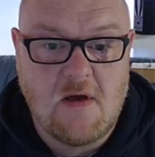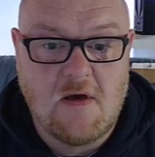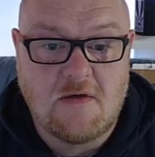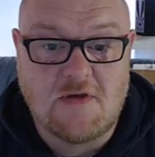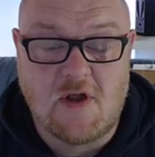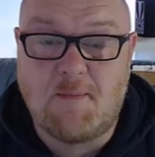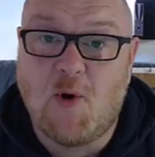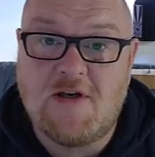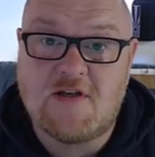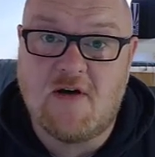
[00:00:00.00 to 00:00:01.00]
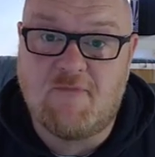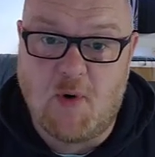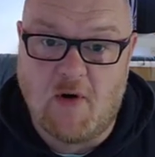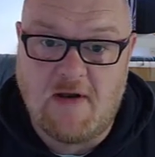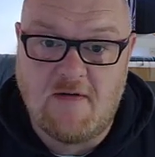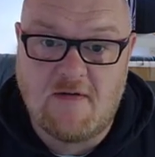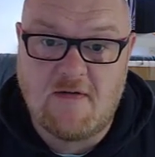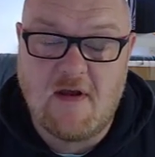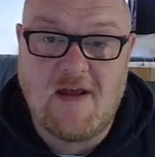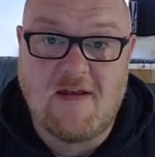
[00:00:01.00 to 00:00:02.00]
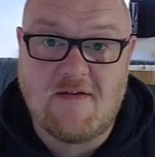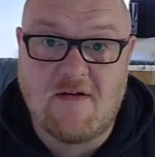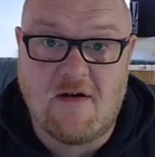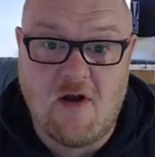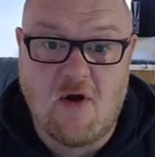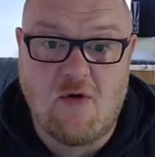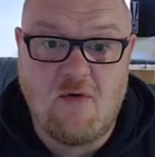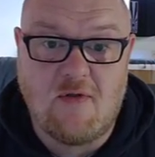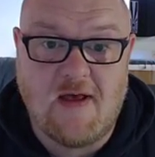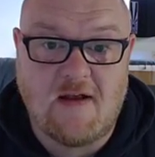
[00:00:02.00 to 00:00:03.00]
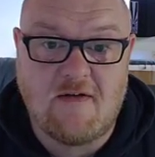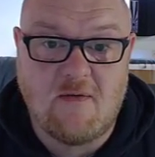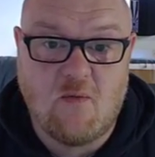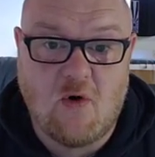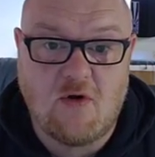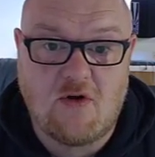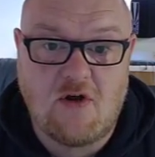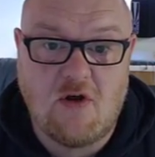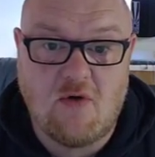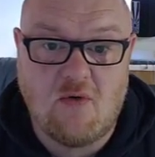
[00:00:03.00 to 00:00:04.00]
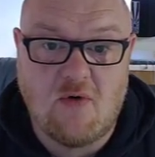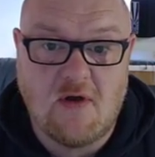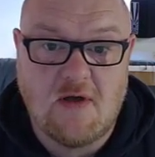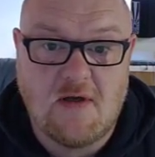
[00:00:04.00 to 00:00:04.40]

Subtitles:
So the point of points is to know that what you